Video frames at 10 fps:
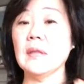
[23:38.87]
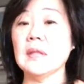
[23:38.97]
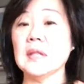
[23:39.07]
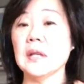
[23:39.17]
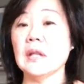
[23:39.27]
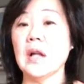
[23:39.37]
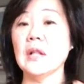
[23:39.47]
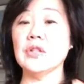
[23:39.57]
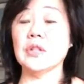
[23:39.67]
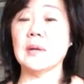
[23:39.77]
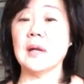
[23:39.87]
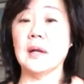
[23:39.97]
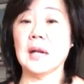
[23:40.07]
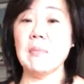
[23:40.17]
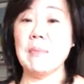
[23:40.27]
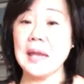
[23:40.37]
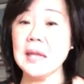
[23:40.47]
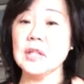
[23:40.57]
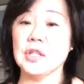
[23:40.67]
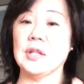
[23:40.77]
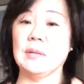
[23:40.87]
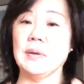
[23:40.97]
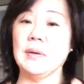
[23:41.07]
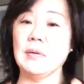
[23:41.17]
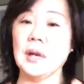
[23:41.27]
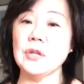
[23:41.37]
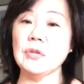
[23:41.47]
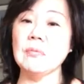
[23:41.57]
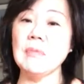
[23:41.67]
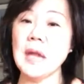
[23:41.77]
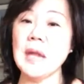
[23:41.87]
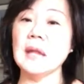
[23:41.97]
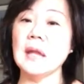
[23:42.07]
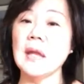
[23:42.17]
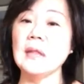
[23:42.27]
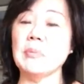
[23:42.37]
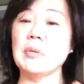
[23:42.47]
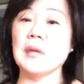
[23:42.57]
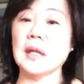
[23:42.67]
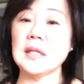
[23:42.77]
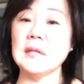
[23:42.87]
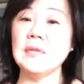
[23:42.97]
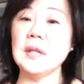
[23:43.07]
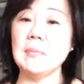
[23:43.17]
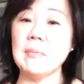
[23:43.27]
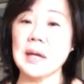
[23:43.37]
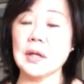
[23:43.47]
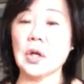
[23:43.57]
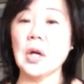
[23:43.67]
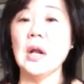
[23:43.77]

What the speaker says: the technology companionship, right, to make the productivity better.